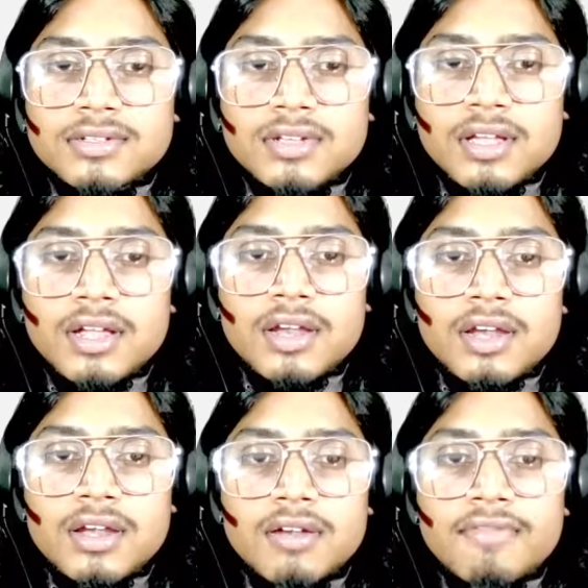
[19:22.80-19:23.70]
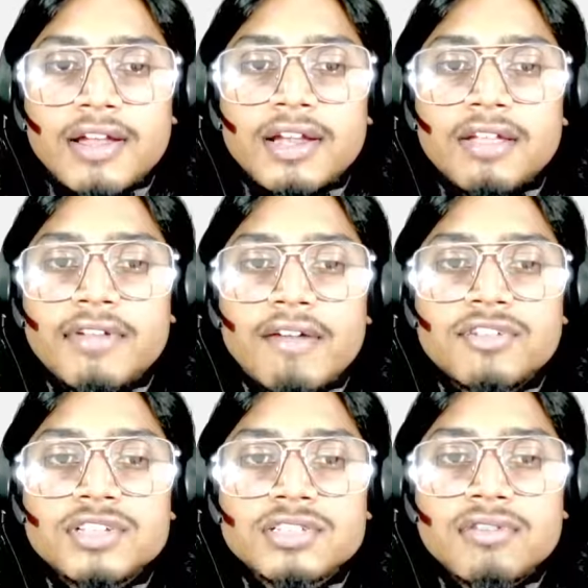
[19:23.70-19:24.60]
And finally we have
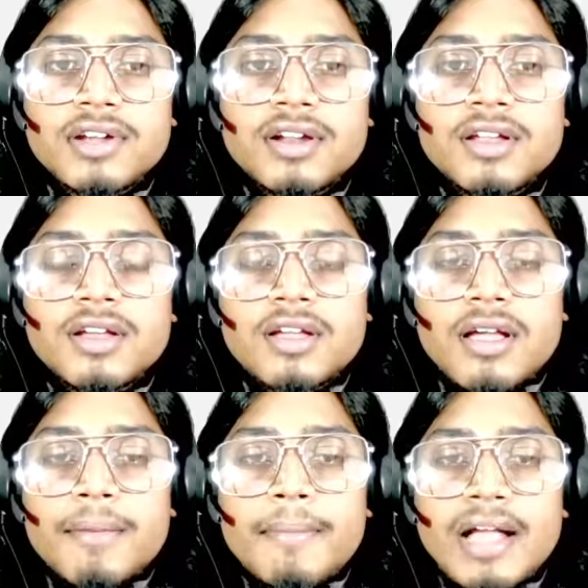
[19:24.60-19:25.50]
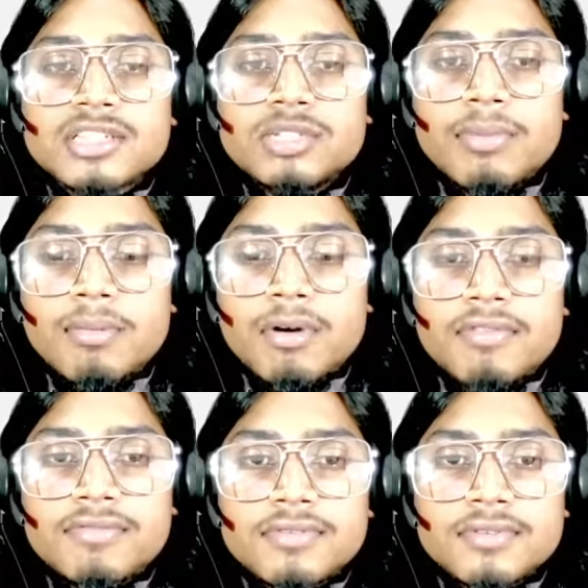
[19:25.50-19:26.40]
to just return maximum
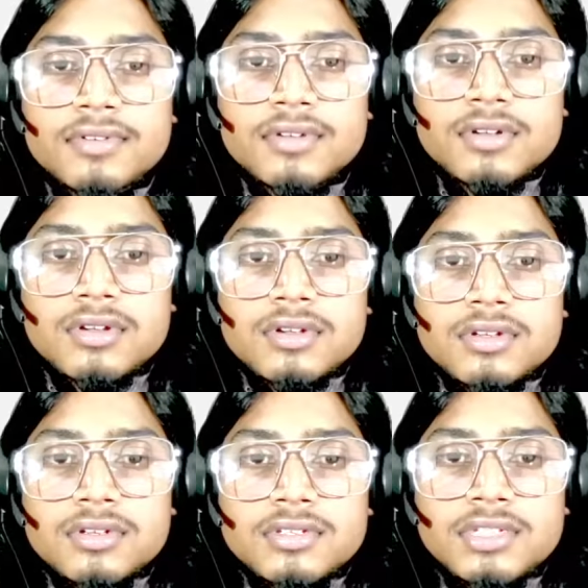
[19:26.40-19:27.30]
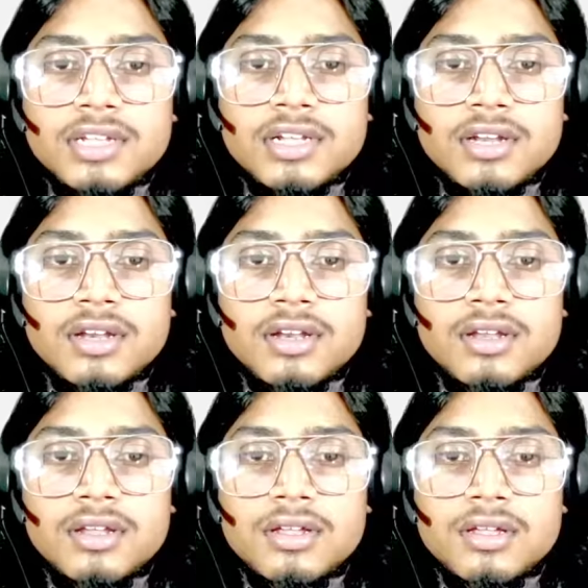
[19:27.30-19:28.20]
of taken
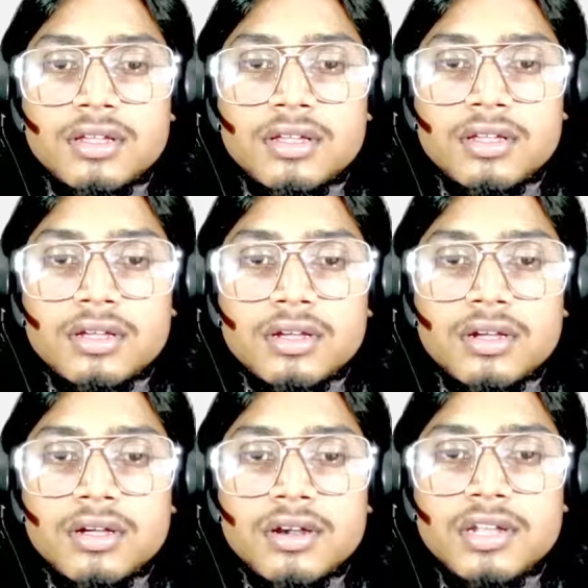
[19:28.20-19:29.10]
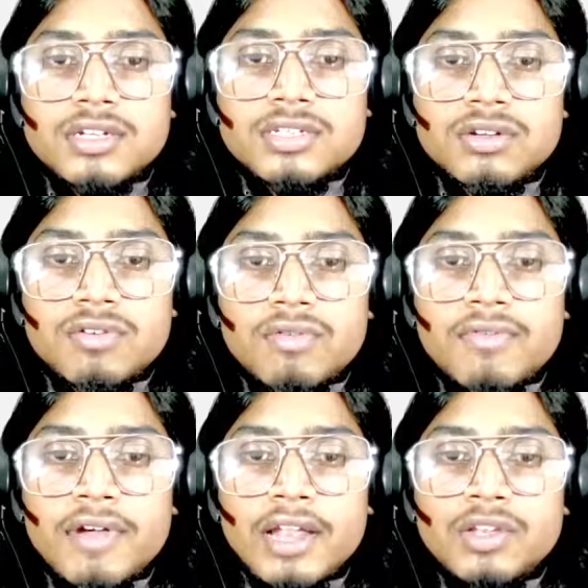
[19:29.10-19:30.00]
current
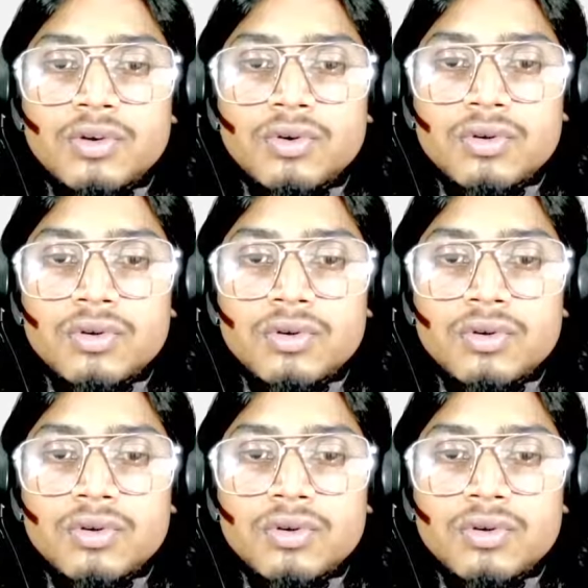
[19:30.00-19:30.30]
value